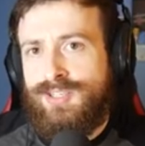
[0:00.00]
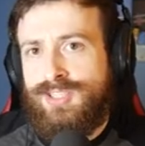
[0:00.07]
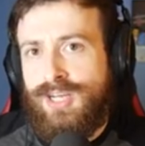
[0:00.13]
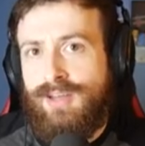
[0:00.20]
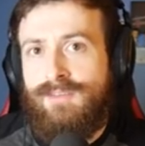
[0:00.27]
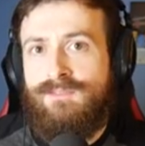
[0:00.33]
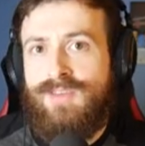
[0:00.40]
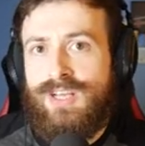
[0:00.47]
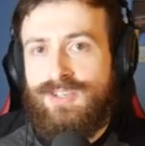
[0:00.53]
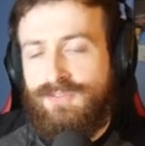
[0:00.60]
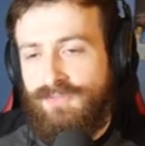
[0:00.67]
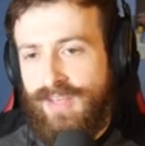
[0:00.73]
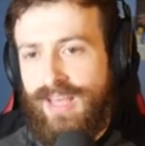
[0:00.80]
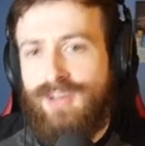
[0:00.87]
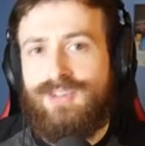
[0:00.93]
to Jellyfish
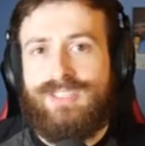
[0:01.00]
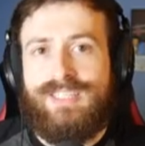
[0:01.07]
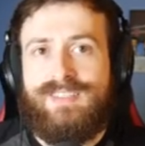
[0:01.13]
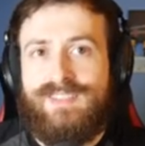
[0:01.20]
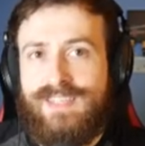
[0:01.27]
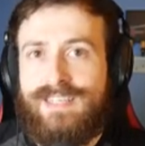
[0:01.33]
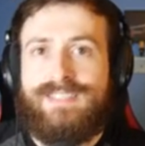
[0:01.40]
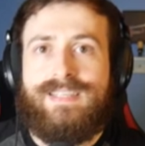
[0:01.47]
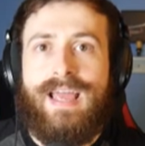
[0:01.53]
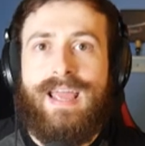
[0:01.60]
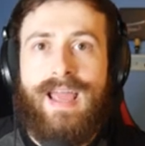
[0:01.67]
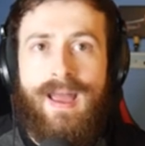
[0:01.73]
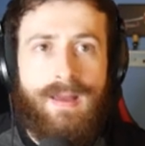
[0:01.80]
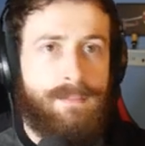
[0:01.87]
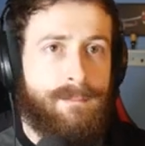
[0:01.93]
Fields at six
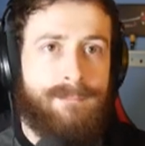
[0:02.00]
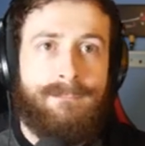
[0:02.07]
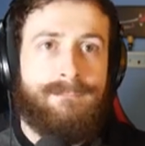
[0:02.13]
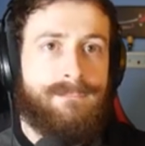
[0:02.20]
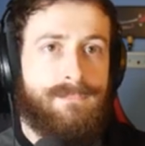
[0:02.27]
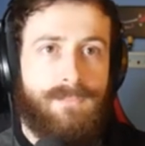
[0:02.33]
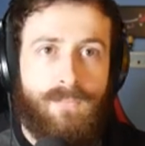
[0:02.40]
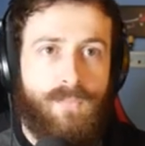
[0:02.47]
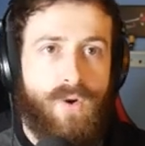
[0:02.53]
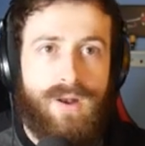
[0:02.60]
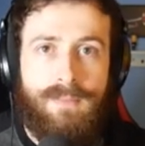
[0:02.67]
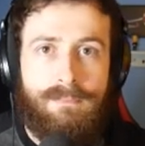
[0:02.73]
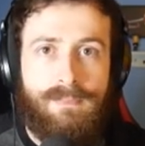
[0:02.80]
A M What a,